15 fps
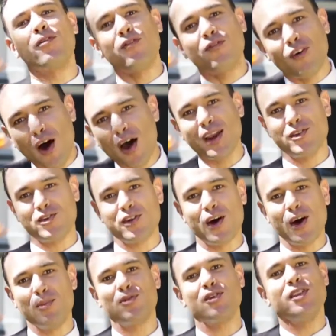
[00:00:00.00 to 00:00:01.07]
finest
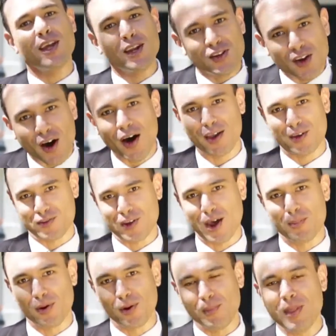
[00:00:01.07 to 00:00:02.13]
homes in the entire
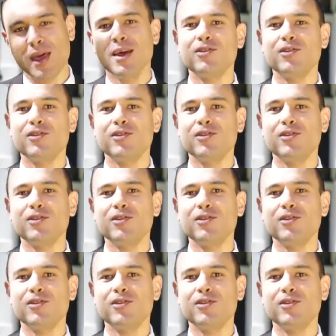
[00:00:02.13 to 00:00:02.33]
suburb.